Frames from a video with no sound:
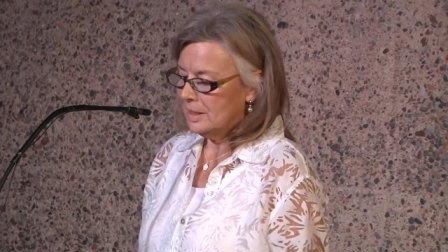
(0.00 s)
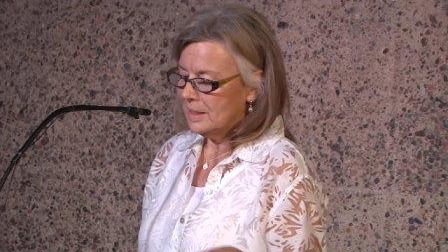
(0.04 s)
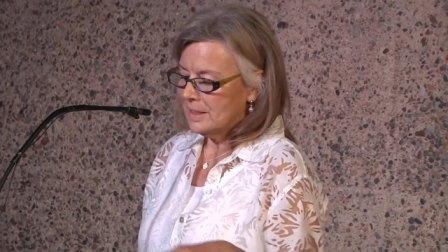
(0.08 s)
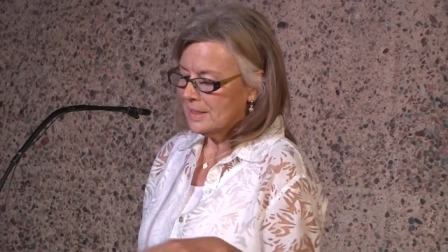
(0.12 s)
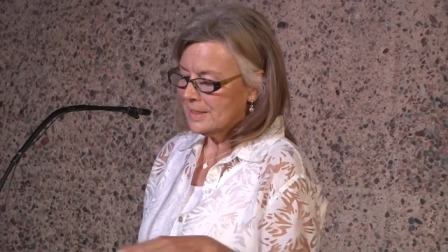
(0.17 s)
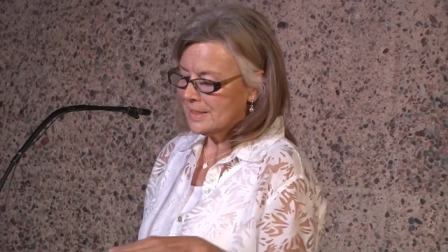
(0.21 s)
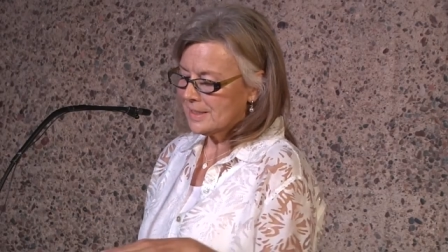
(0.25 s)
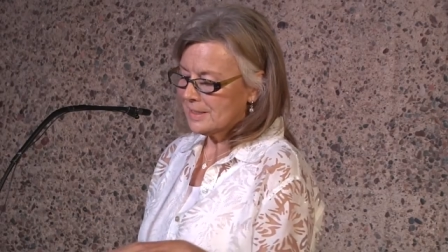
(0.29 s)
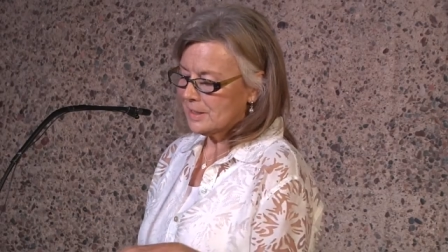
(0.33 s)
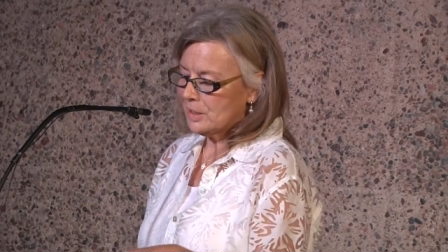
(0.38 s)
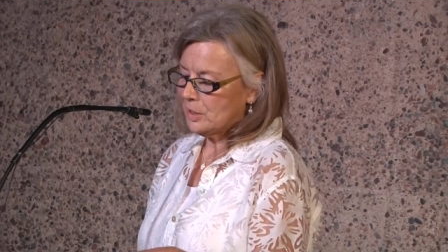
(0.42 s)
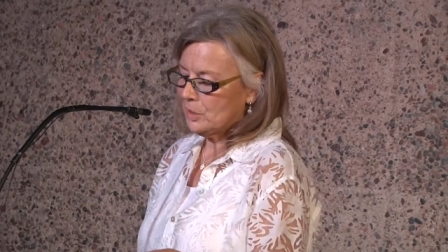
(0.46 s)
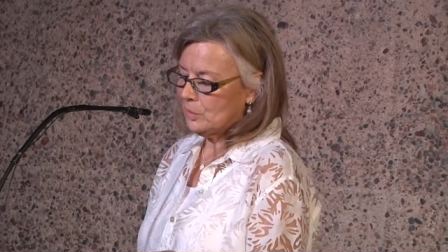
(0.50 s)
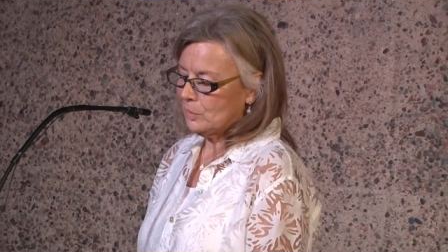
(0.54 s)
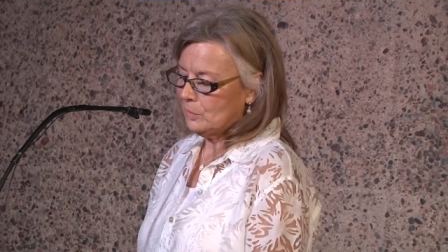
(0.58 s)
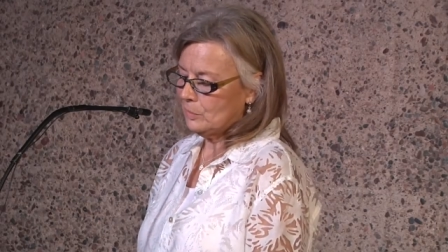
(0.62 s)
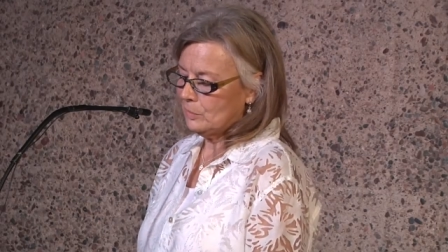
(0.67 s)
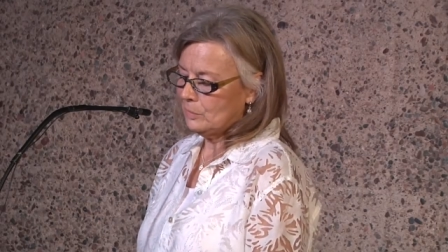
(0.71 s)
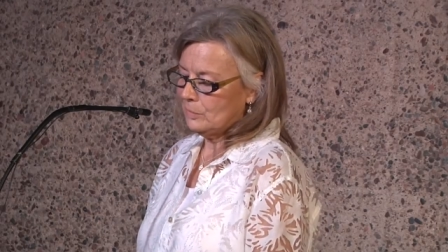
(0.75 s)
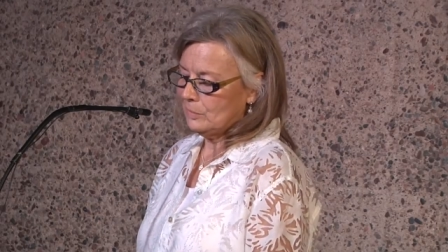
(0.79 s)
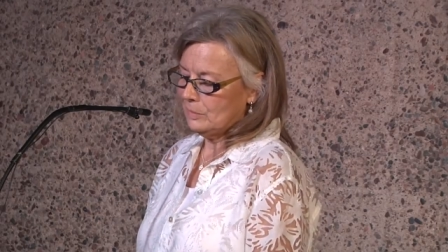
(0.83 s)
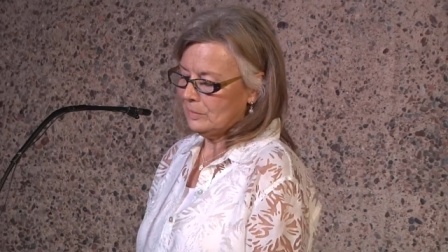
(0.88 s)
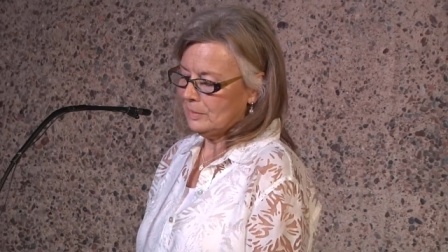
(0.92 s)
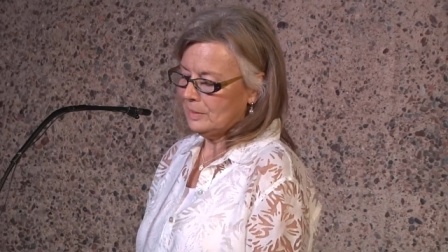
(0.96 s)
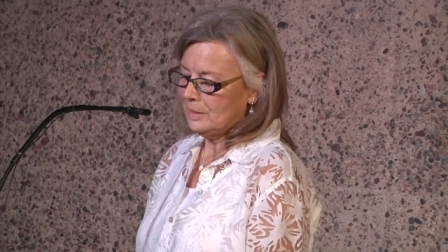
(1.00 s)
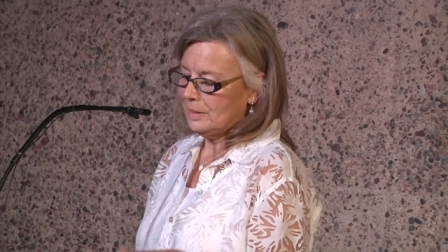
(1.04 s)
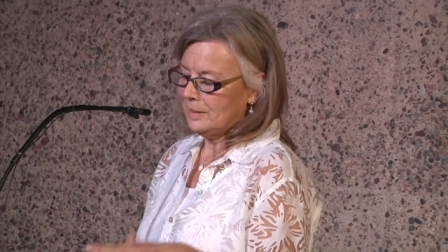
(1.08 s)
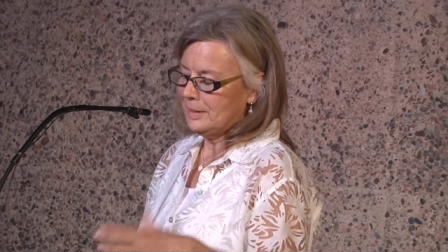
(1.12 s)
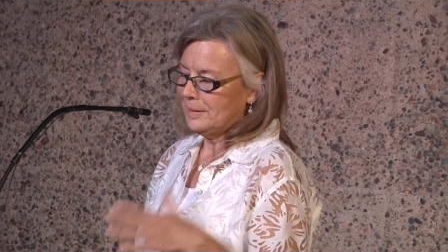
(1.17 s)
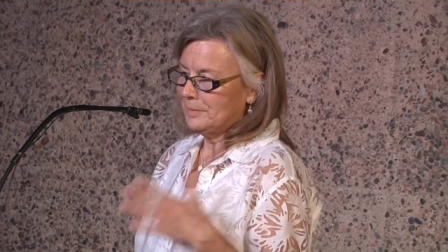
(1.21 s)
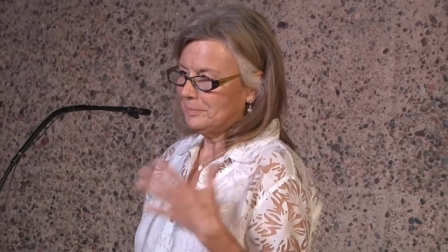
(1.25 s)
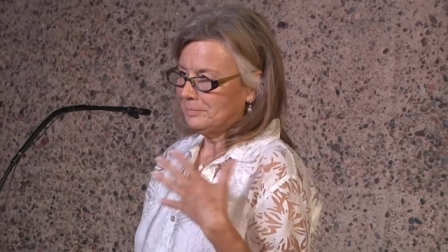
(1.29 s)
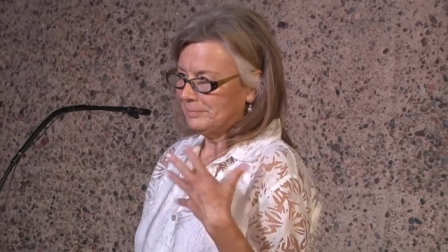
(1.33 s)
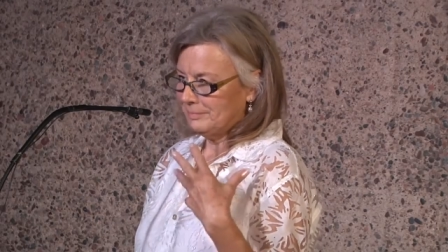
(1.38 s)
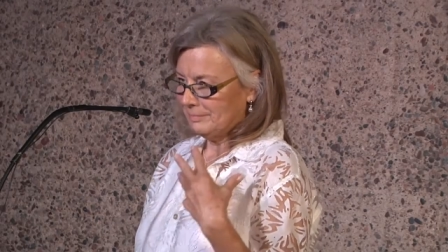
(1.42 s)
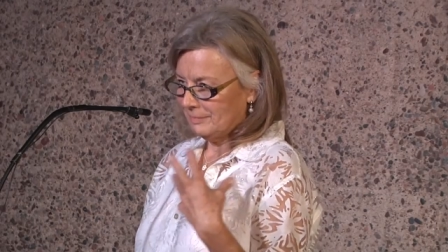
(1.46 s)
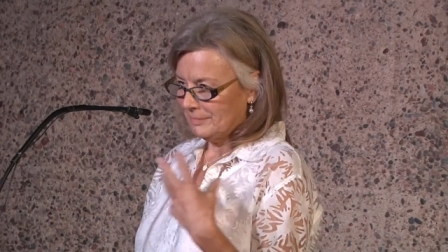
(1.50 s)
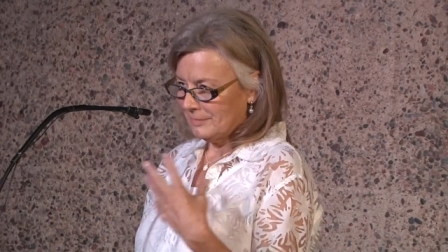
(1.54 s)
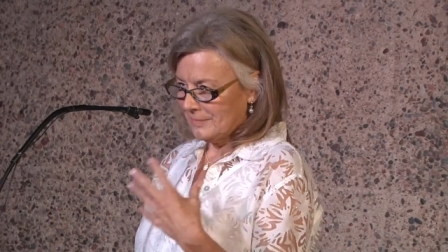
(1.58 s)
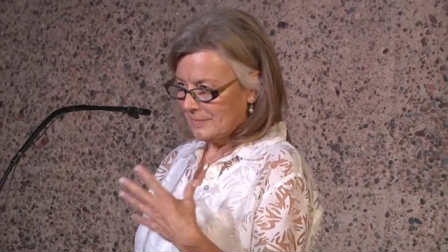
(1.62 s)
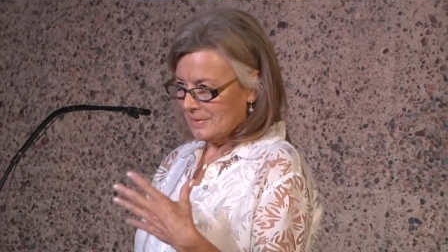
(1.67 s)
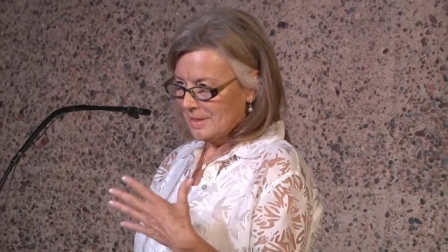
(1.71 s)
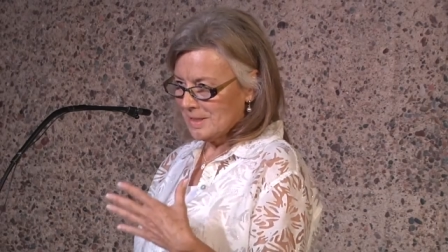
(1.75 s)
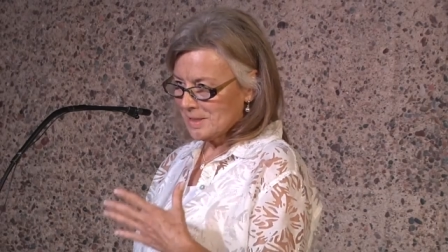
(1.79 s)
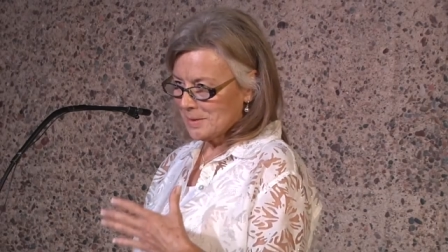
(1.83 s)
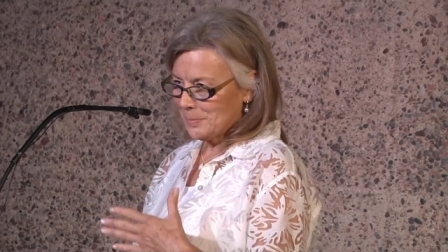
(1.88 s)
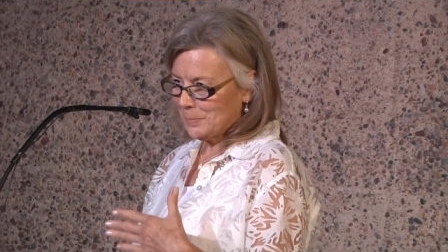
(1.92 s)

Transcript: So uh, this